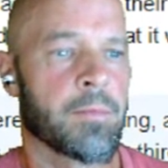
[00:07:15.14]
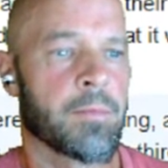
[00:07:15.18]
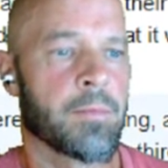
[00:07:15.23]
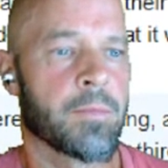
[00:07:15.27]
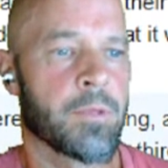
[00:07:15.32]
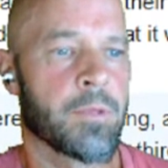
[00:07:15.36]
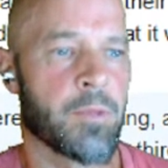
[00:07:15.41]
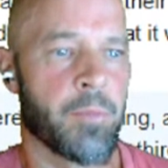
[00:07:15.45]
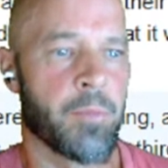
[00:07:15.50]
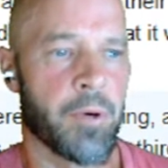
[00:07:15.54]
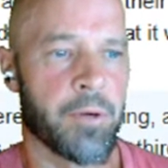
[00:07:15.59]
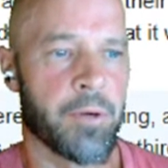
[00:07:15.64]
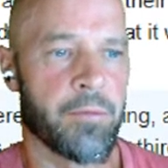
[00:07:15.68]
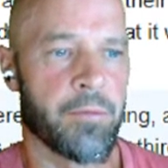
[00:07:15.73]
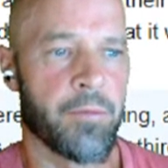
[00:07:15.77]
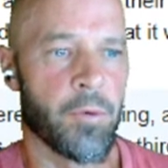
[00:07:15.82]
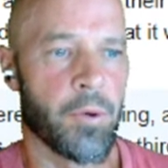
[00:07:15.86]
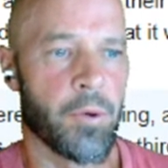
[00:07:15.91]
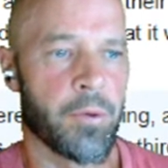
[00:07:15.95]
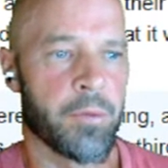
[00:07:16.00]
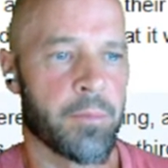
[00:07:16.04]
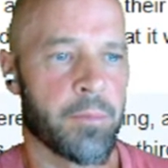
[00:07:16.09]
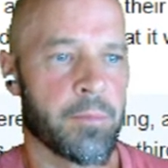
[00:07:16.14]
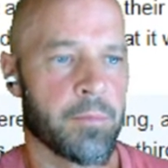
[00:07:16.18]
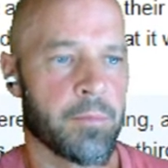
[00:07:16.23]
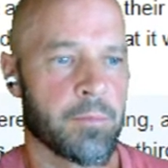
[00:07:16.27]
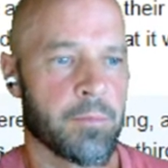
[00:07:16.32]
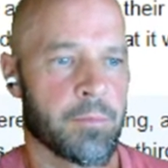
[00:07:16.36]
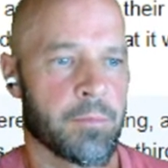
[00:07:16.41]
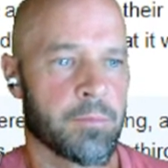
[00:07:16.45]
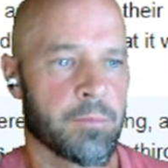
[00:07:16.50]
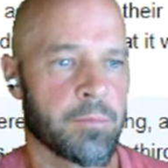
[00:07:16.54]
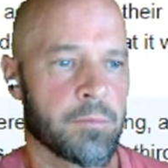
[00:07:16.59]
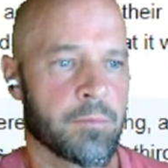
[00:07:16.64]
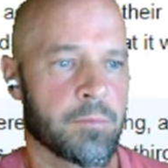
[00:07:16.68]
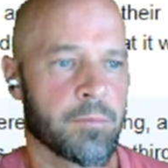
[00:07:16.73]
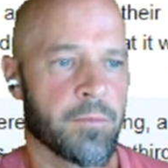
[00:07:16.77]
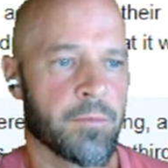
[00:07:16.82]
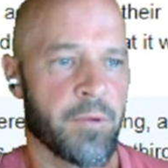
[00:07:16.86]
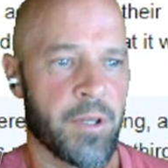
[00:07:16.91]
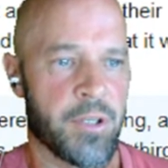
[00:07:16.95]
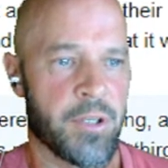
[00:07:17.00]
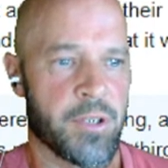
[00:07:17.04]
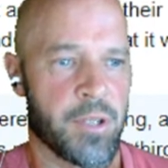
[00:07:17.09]
to bring forth
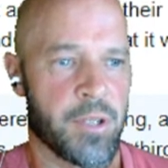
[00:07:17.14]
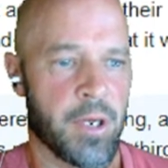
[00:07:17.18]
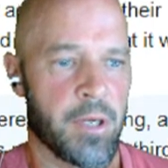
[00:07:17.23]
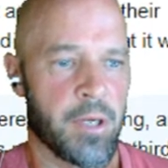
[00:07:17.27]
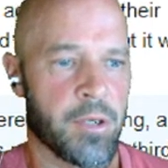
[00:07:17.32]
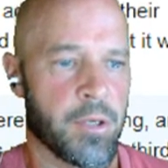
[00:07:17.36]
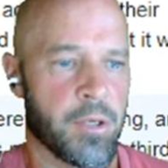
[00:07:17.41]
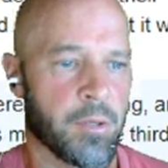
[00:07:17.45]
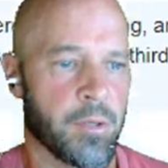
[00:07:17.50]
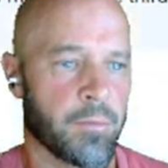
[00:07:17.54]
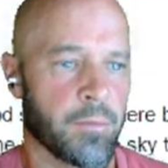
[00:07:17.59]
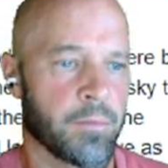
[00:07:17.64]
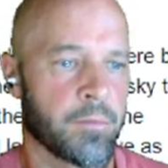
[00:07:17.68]
vegetation.